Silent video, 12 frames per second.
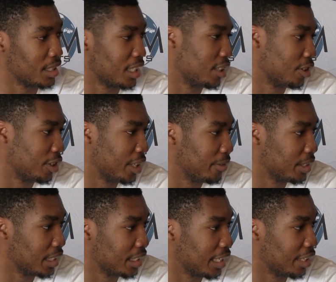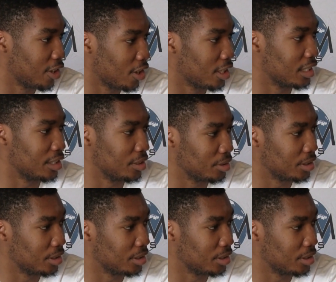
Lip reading: I learned everything that guards do.